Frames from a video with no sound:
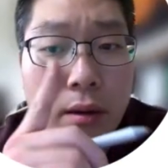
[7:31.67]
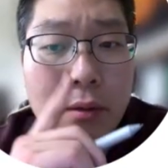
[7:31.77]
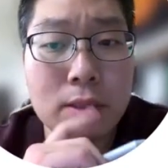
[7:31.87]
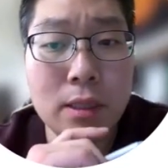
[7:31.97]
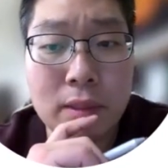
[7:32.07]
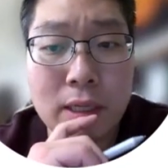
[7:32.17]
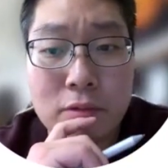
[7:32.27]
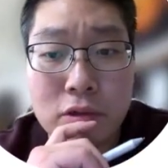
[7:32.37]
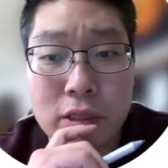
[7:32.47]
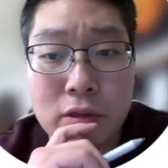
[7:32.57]

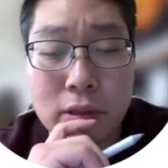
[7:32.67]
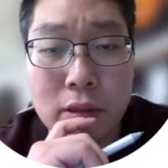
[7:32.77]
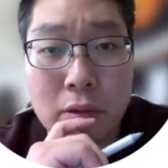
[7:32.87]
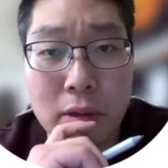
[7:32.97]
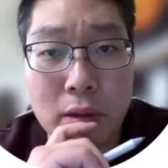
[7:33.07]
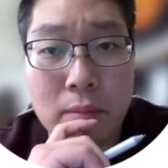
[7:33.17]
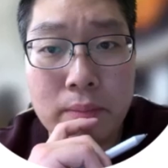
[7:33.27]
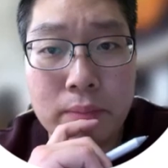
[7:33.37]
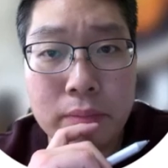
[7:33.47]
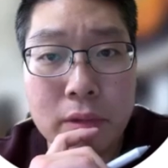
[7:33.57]
Sometimes you need to know the
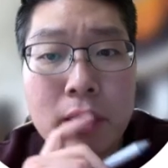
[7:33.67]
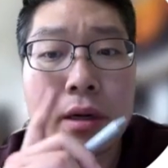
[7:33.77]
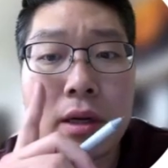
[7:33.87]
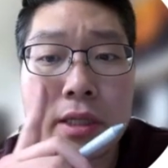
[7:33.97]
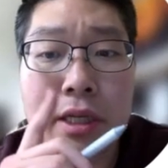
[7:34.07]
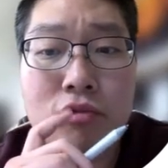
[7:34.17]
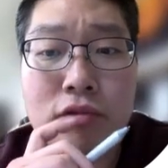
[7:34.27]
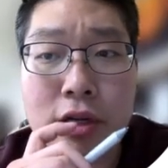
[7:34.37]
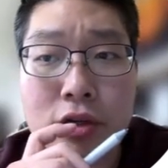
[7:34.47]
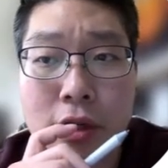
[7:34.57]

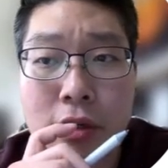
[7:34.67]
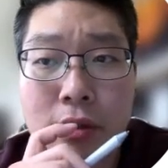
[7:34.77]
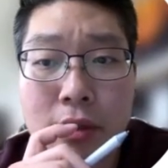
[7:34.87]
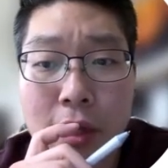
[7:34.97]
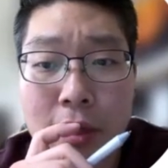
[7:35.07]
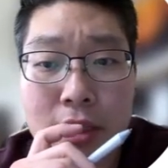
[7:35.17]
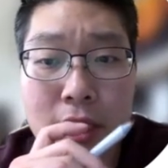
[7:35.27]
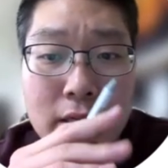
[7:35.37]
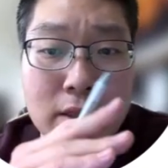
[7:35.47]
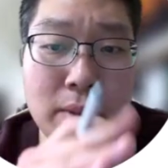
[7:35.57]
concentration, in this
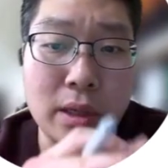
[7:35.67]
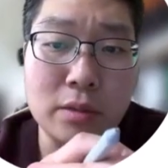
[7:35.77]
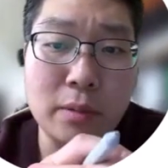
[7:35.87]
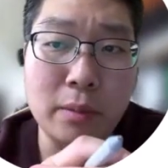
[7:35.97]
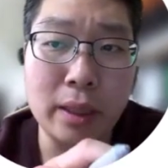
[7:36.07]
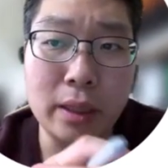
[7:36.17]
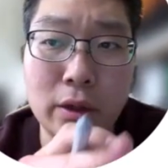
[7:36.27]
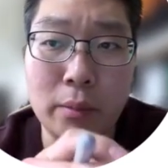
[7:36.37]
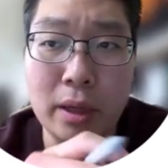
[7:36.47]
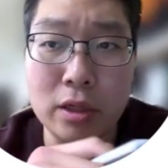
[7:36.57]
case parts per million
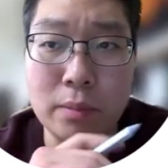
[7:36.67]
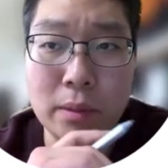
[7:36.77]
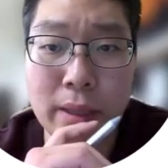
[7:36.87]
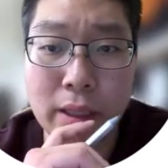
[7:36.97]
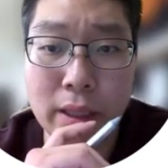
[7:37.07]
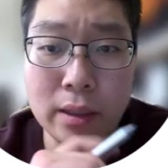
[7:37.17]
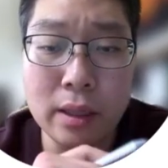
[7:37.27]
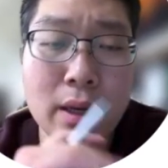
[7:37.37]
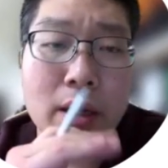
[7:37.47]
or parts per billion,